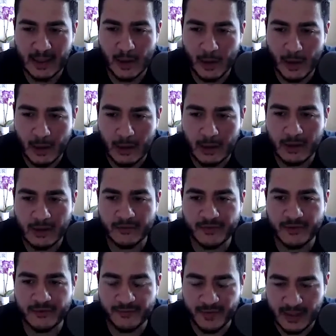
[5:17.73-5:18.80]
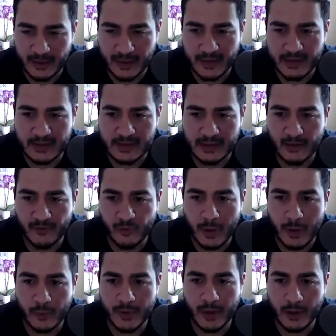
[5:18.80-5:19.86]
all of the failings of
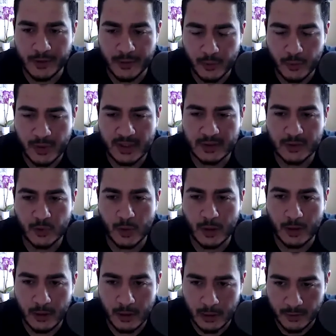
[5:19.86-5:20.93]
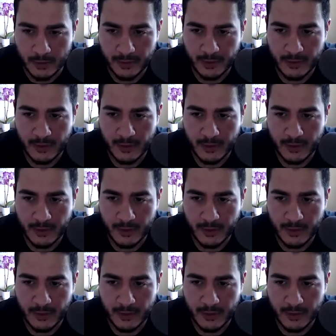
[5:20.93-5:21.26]
what we are doing to our earth